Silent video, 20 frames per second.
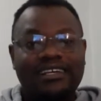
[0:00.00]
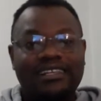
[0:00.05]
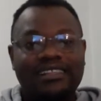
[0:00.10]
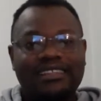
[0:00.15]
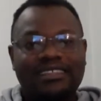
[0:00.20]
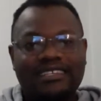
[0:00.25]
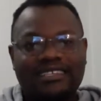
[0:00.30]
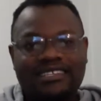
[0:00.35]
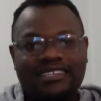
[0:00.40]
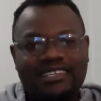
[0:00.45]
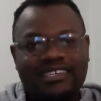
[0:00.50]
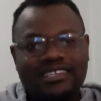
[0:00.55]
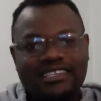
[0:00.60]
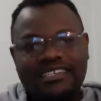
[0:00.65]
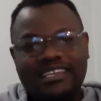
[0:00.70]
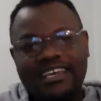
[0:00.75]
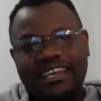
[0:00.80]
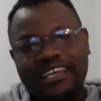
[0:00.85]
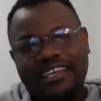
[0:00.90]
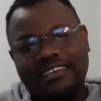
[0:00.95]
This
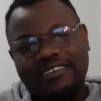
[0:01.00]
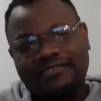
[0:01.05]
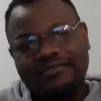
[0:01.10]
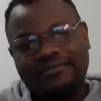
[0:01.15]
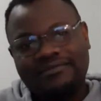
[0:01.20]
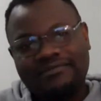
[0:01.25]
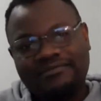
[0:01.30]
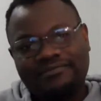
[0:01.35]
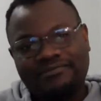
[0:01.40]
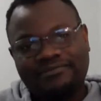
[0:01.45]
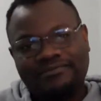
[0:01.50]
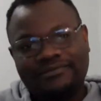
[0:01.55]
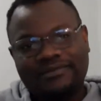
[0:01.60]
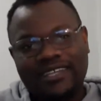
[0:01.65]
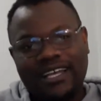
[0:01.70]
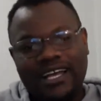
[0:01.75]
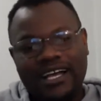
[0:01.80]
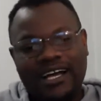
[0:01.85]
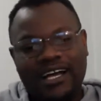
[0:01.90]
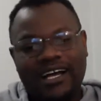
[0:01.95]
essay,
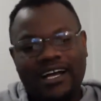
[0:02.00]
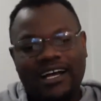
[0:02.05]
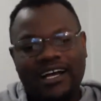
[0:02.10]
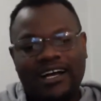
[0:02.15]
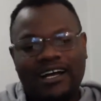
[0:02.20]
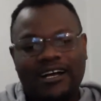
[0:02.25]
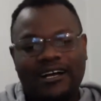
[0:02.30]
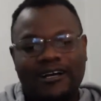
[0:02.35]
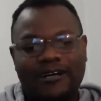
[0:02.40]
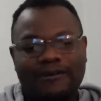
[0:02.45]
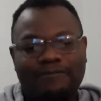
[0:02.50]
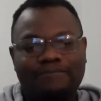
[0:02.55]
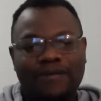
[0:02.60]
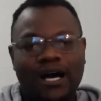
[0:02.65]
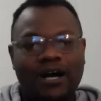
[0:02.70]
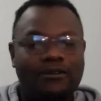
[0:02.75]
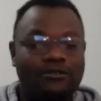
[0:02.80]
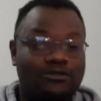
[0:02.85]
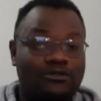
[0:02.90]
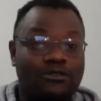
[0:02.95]

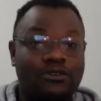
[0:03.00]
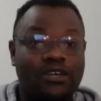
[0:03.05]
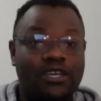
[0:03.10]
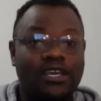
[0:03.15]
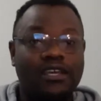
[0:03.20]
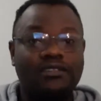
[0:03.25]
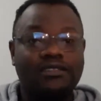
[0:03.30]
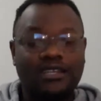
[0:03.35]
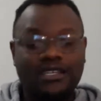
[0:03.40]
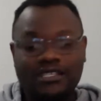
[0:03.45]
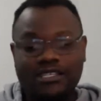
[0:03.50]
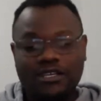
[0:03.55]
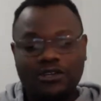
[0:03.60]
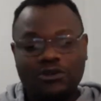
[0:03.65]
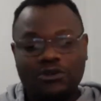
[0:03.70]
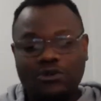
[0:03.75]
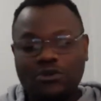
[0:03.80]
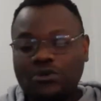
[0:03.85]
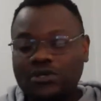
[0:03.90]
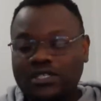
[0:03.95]
okay, these
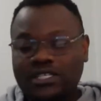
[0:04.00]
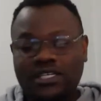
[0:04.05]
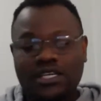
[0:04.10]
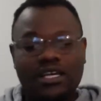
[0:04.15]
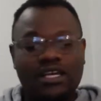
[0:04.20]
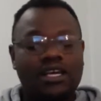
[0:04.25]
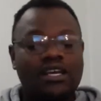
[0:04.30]
include